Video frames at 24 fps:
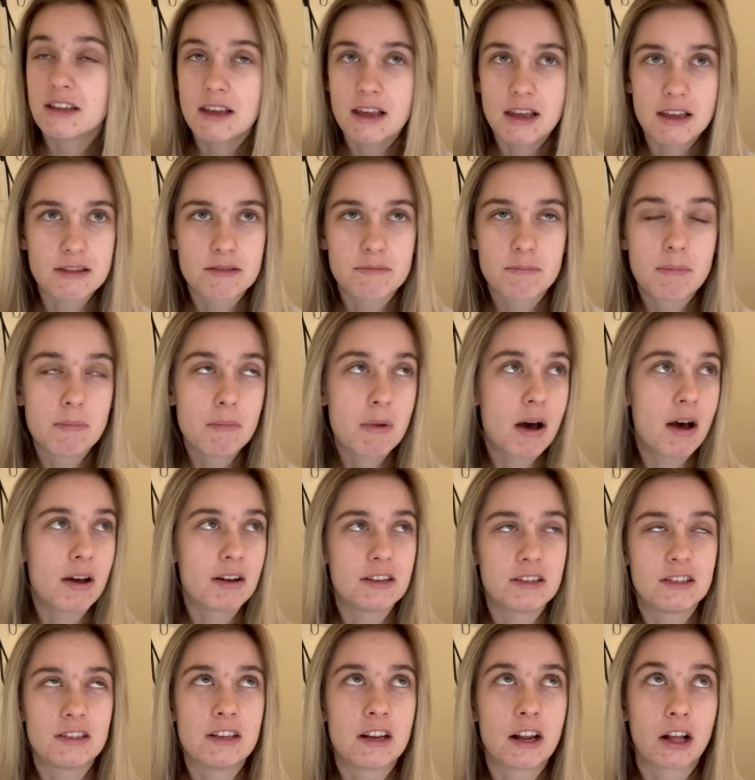Martin
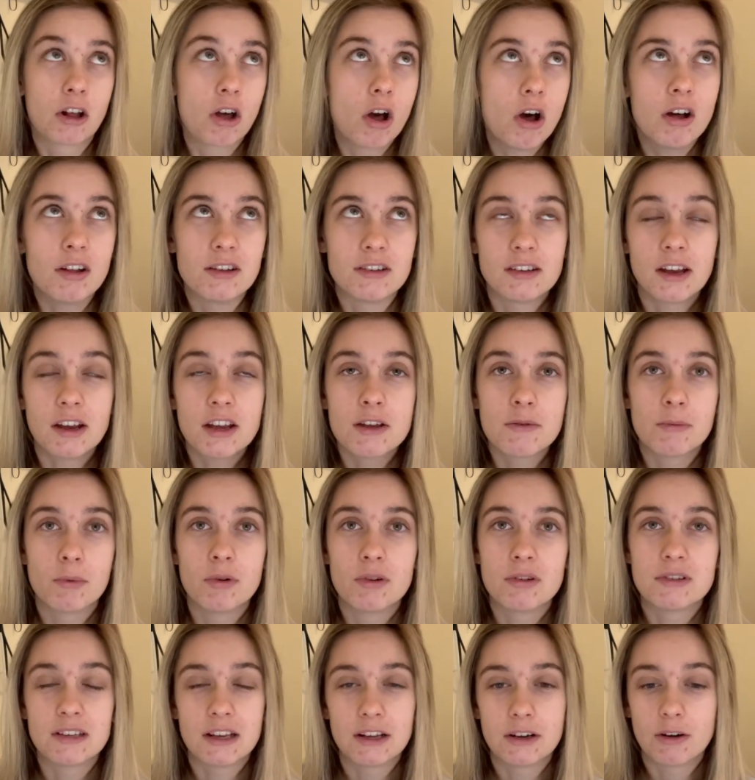has said, "I can't tell you
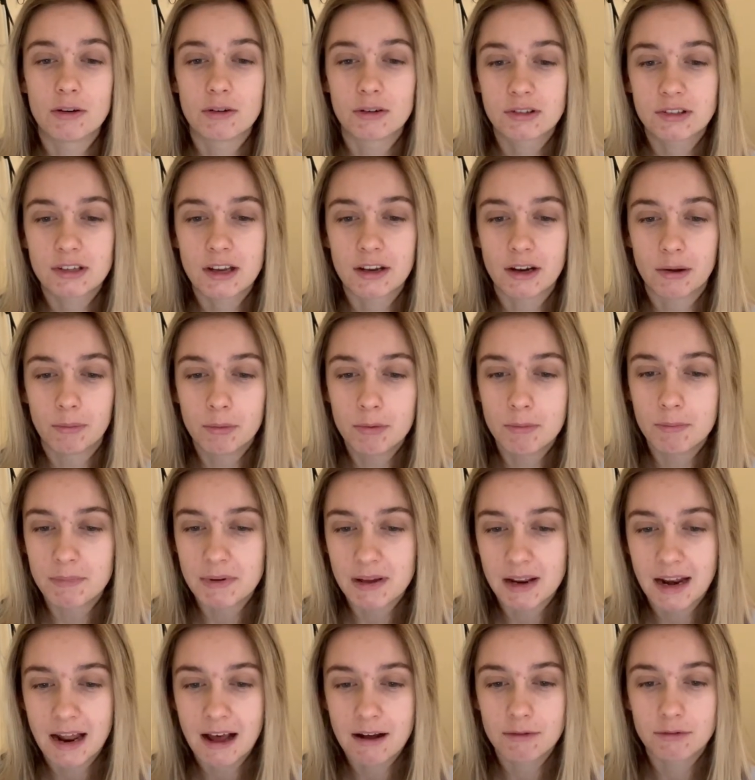what Ten Hag said, I wouldn't be
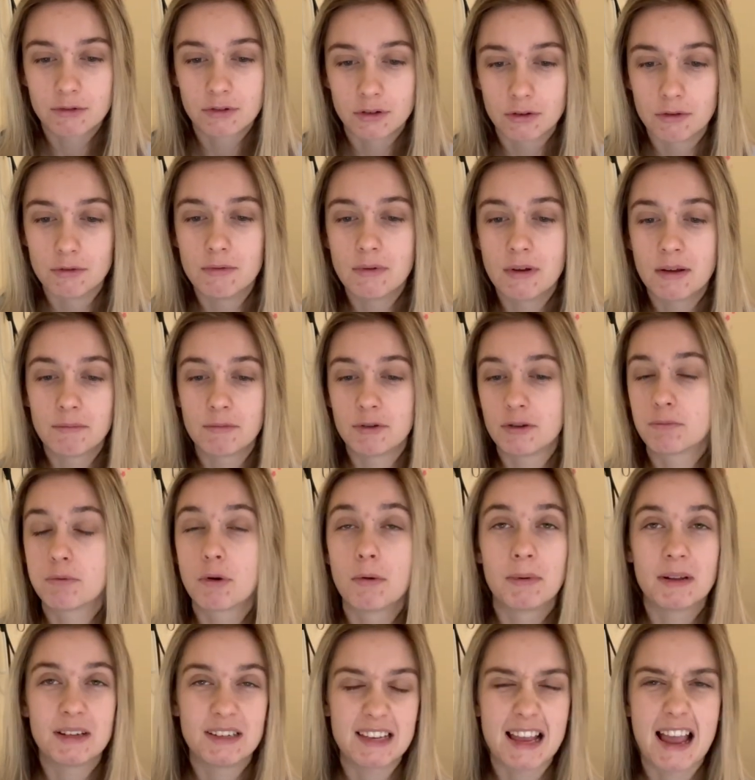allowed to," which
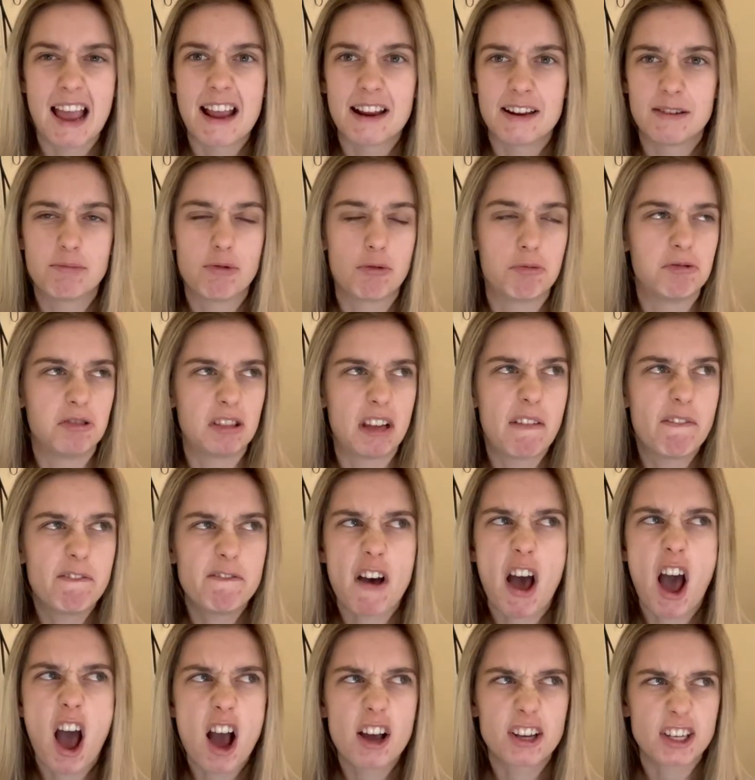probably said, "Fuck
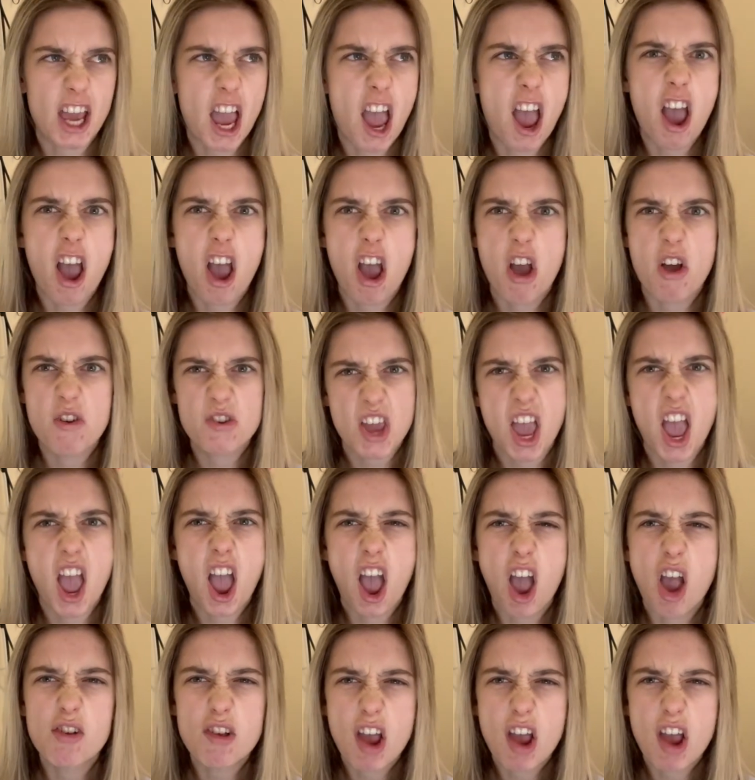yeah."